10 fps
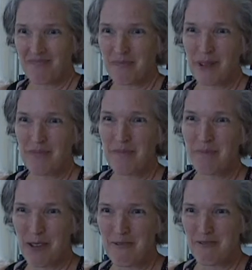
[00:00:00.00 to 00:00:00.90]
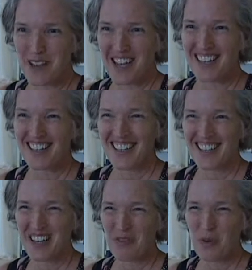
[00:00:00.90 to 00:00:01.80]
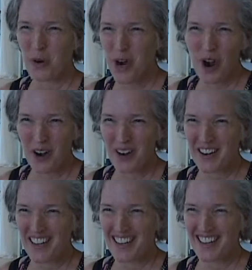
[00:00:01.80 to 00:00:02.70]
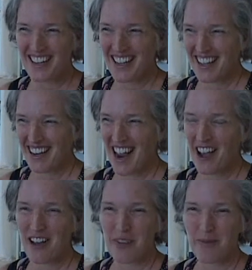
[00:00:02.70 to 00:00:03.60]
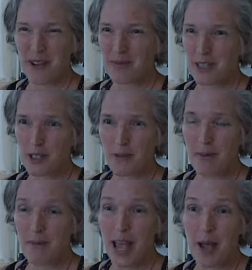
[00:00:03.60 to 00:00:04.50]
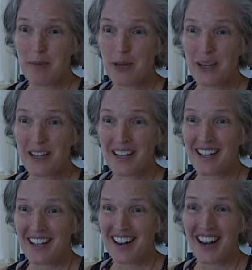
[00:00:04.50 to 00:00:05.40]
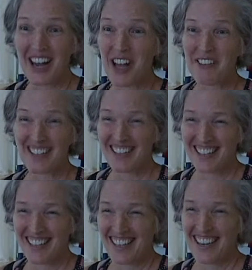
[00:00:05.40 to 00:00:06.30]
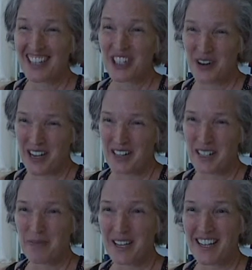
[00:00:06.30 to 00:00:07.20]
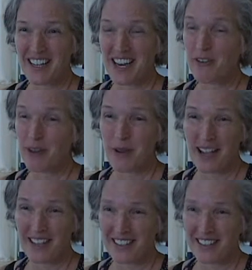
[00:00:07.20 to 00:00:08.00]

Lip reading: be fit and work hard, and now I'm pampered and I love it, and it strengthens me in every way.